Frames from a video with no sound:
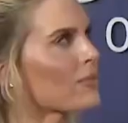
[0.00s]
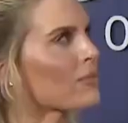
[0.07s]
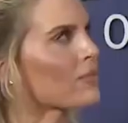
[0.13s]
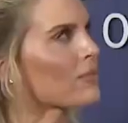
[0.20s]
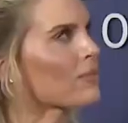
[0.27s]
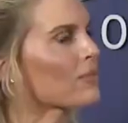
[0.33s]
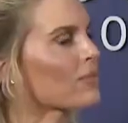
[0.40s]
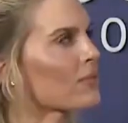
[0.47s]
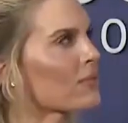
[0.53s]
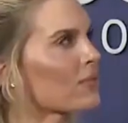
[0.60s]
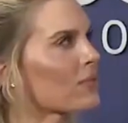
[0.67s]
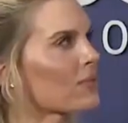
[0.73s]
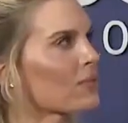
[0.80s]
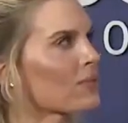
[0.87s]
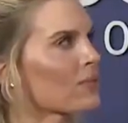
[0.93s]

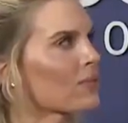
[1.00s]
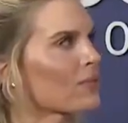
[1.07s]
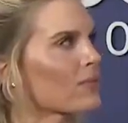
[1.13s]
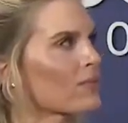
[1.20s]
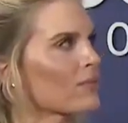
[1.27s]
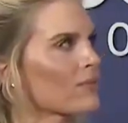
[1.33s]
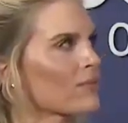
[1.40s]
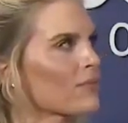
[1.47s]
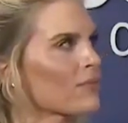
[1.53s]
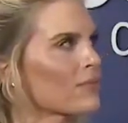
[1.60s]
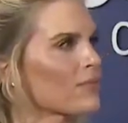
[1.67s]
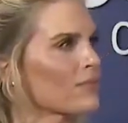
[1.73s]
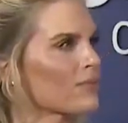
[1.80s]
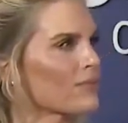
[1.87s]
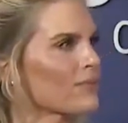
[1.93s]

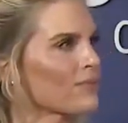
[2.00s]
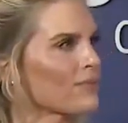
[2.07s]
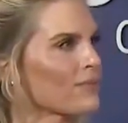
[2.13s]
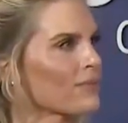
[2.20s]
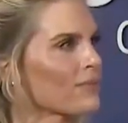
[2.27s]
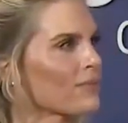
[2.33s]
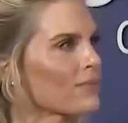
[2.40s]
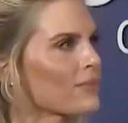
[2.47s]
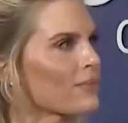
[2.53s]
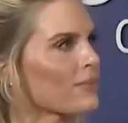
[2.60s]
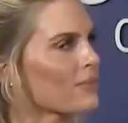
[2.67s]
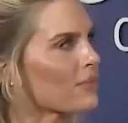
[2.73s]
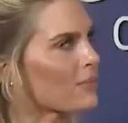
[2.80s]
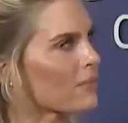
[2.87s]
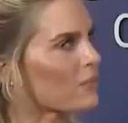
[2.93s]

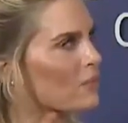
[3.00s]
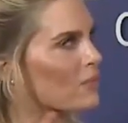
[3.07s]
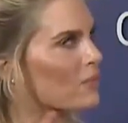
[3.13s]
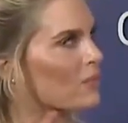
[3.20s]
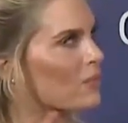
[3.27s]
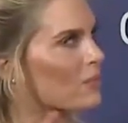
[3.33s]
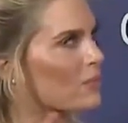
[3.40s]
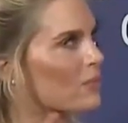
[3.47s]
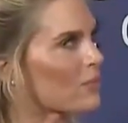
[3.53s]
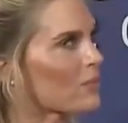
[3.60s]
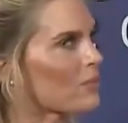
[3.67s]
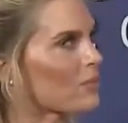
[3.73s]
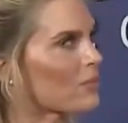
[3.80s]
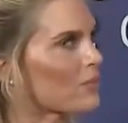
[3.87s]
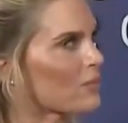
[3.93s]

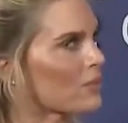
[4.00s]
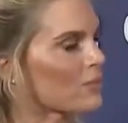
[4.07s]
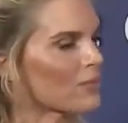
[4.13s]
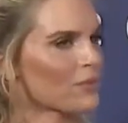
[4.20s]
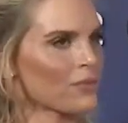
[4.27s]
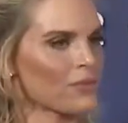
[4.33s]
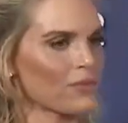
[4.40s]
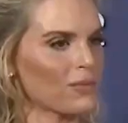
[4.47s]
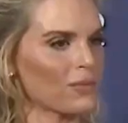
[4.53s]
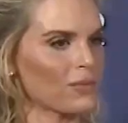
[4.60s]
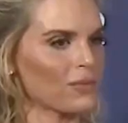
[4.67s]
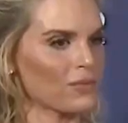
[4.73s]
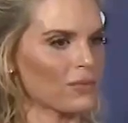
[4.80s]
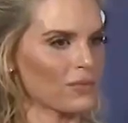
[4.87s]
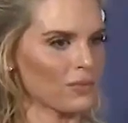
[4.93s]

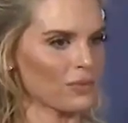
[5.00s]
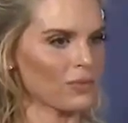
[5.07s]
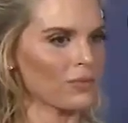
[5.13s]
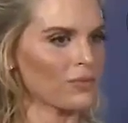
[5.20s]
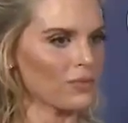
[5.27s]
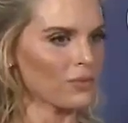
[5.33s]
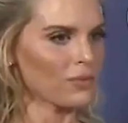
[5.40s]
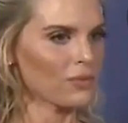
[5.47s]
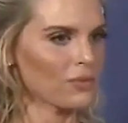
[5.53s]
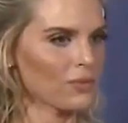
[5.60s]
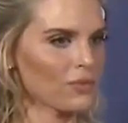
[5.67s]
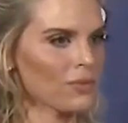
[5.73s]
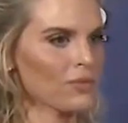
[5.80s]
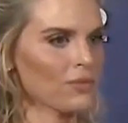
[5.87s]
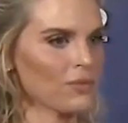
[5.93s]

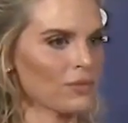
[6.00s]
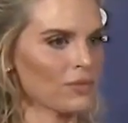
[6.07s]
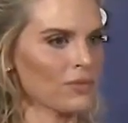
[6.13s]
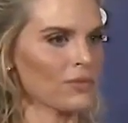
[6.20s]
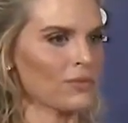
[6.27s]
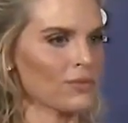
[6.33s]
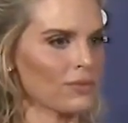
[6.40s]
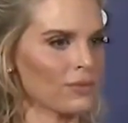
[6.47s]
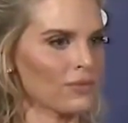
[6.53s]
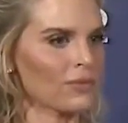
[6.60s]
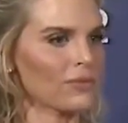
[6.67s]
The person shown says nothing.